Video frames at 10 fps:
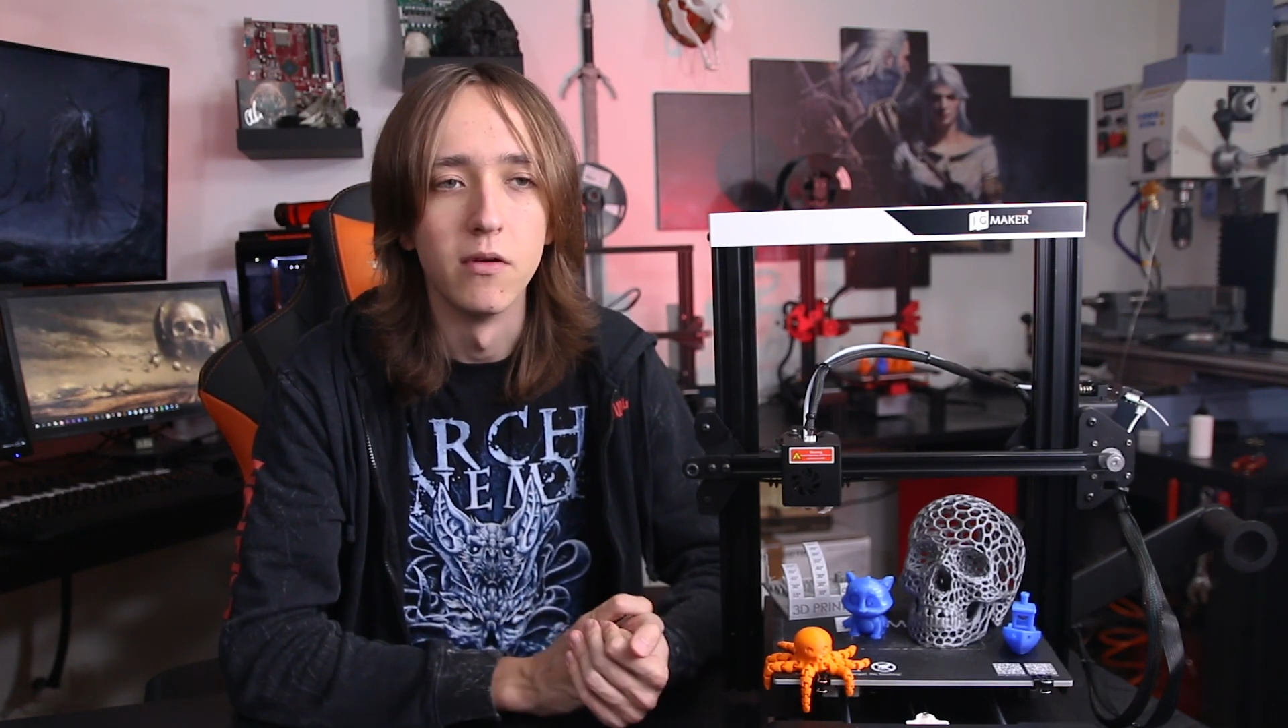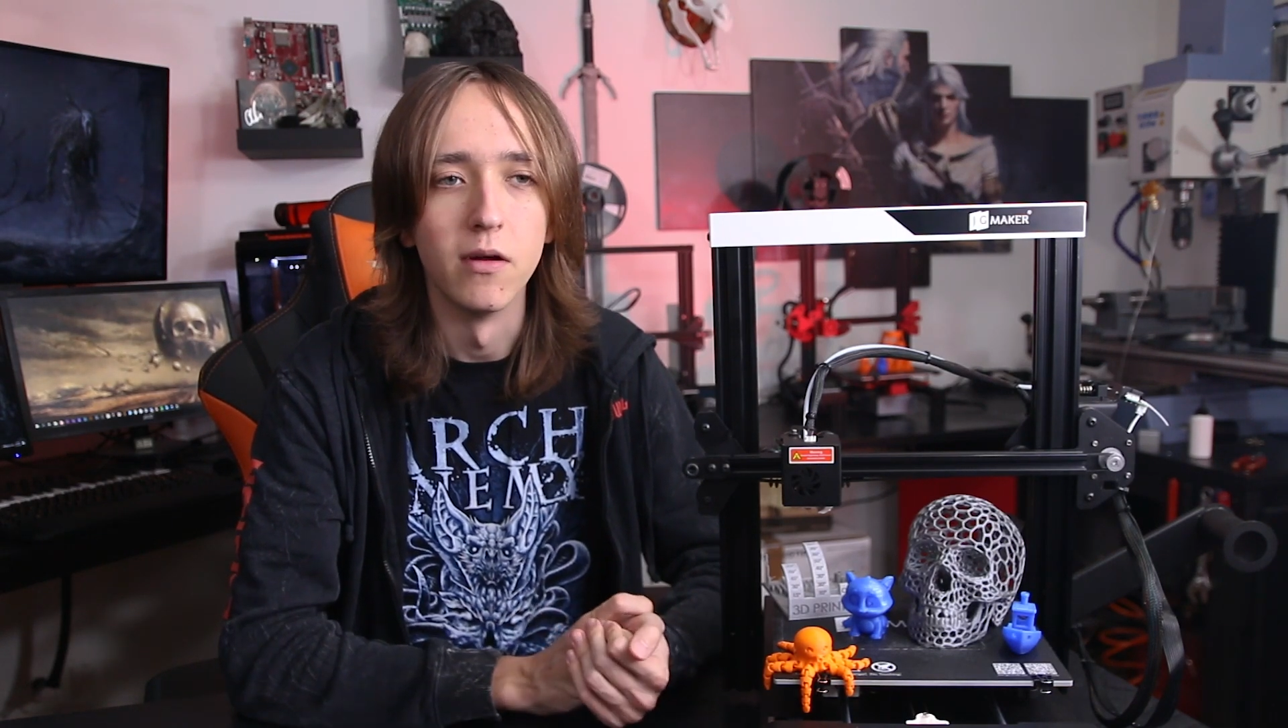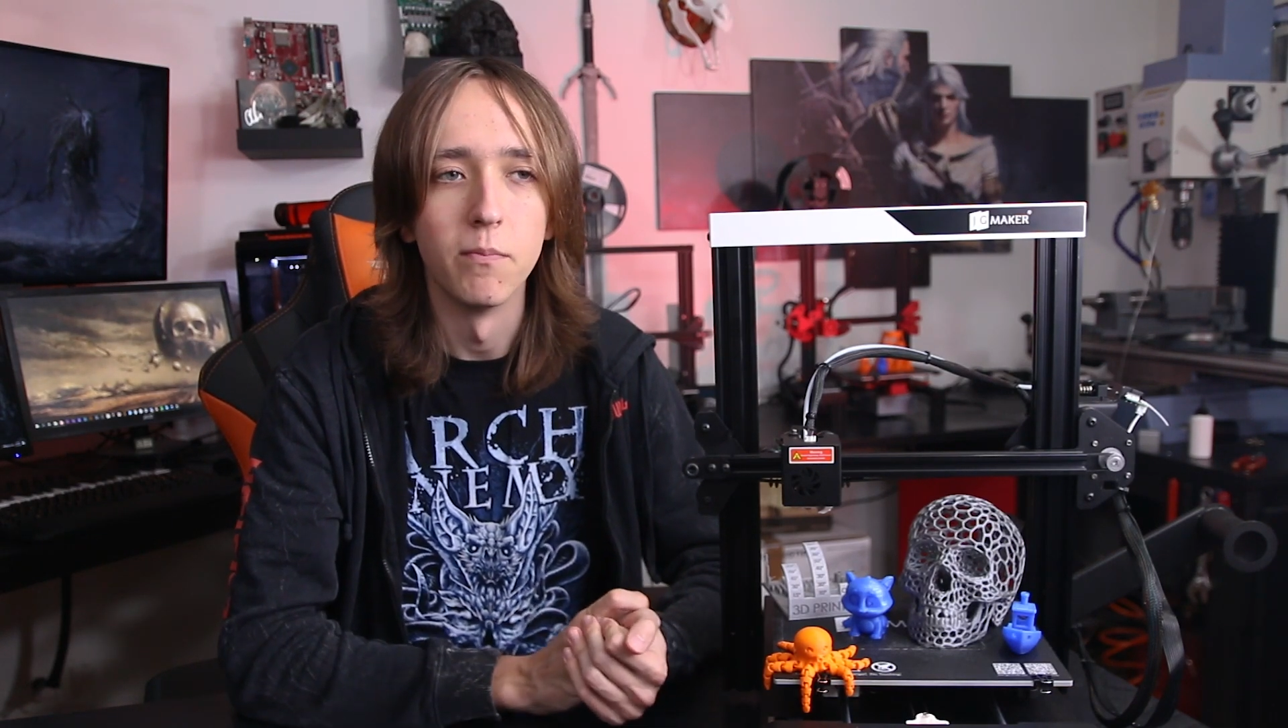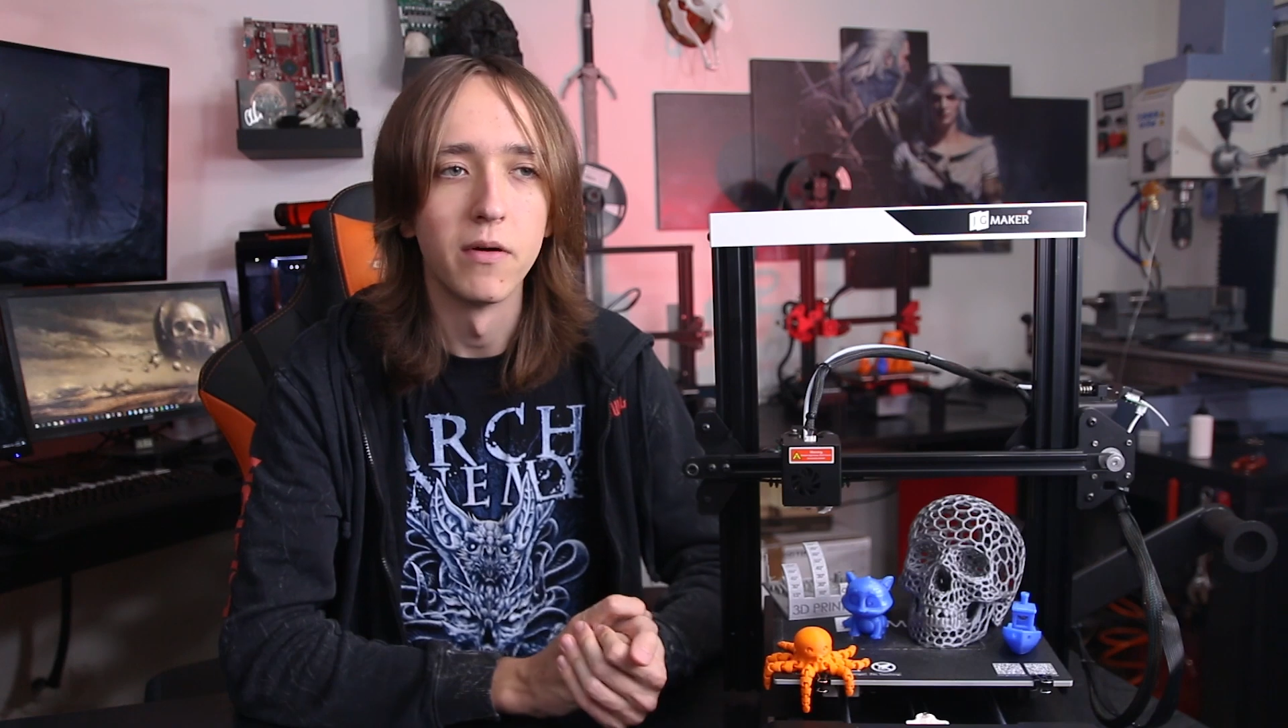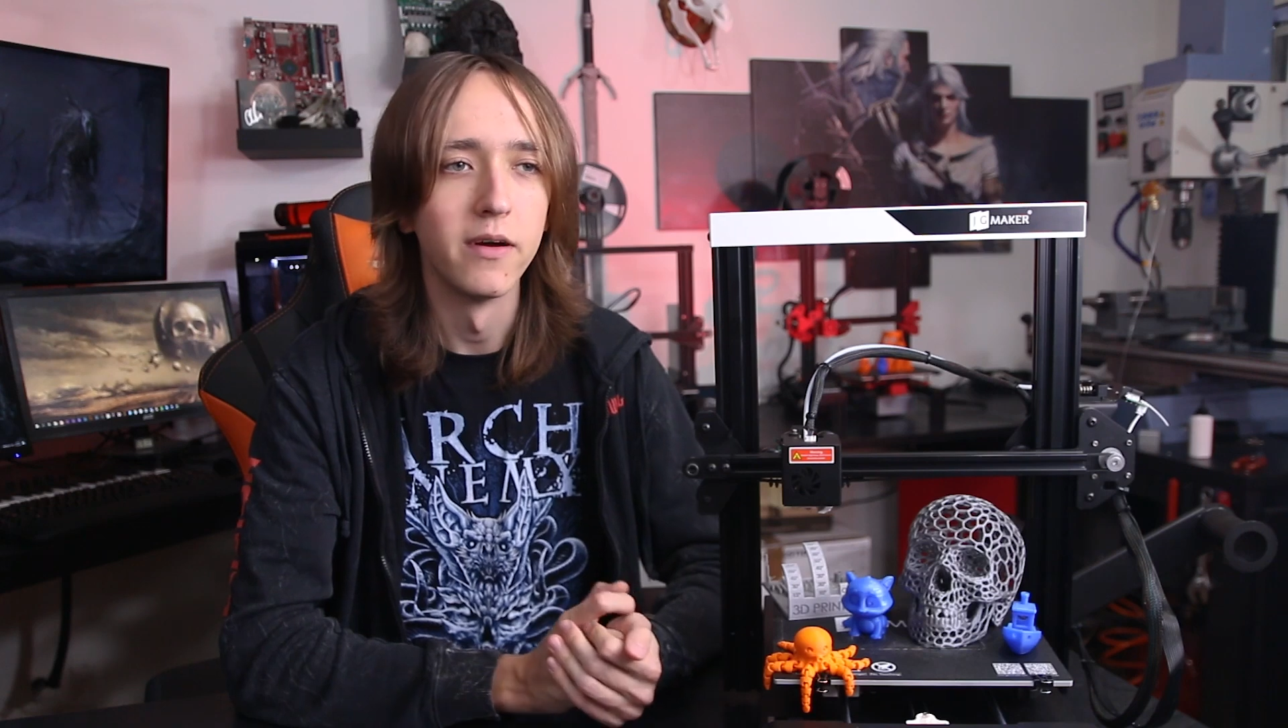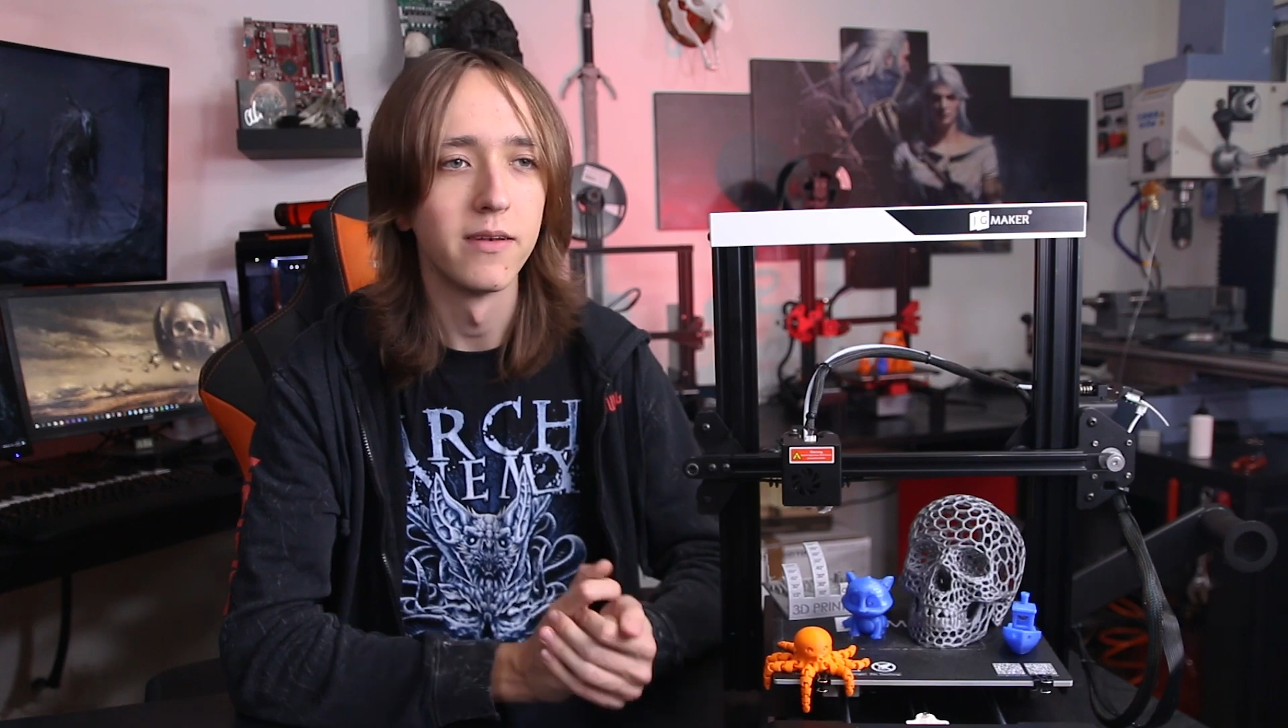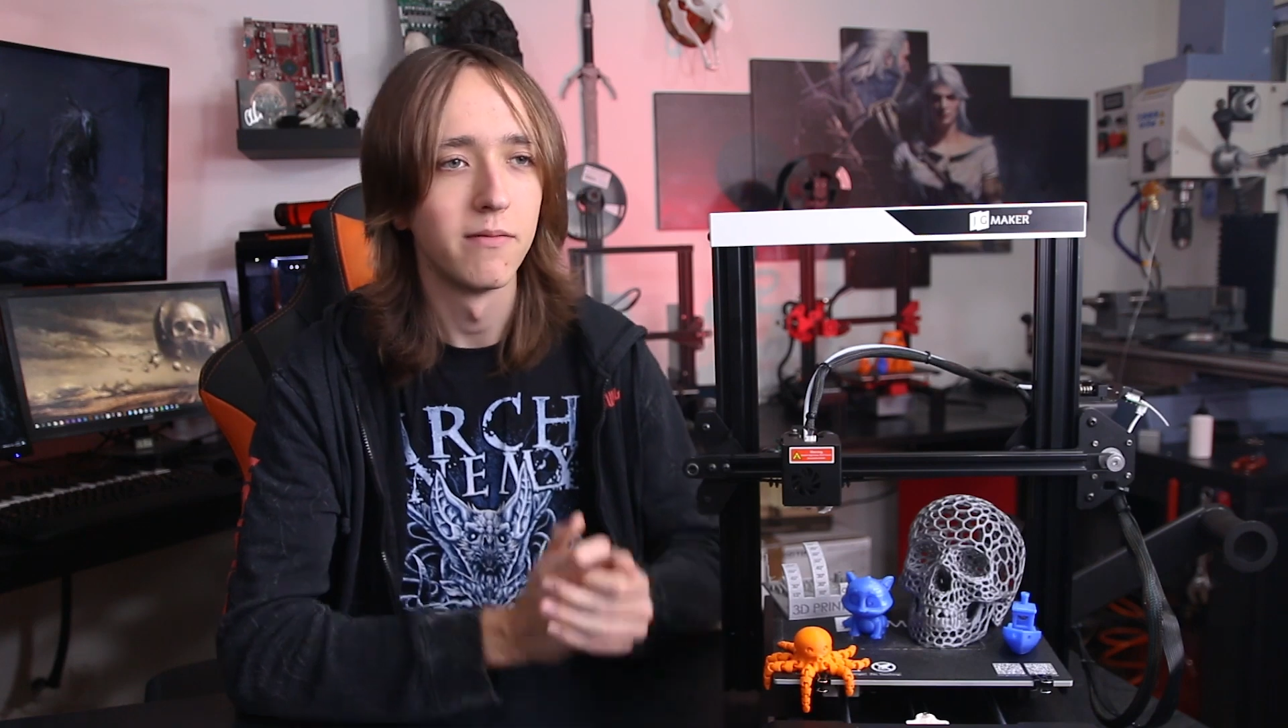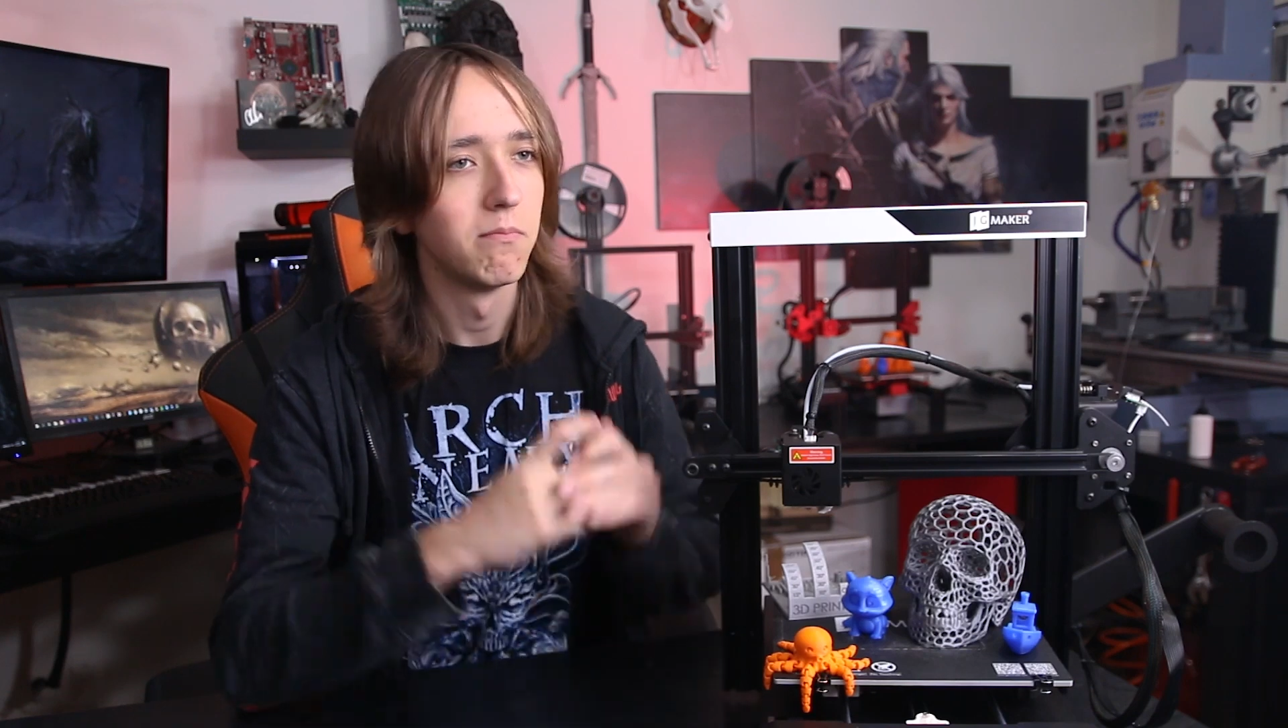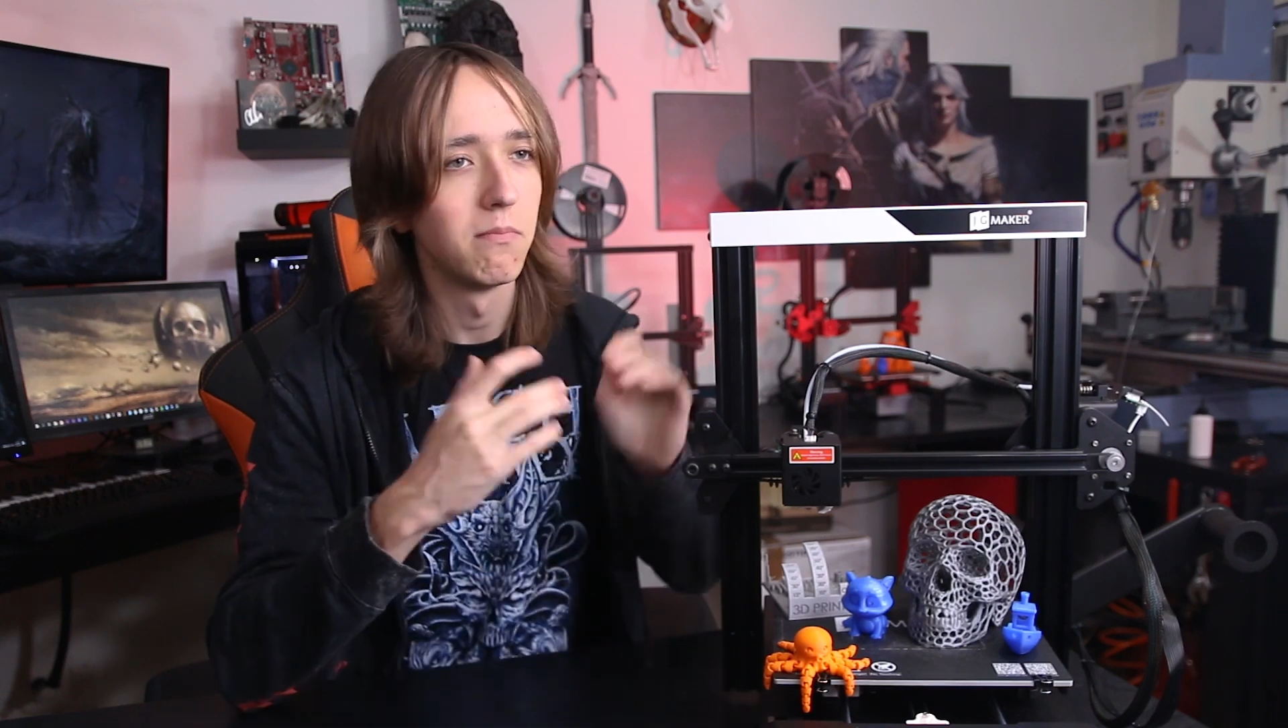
Uh, but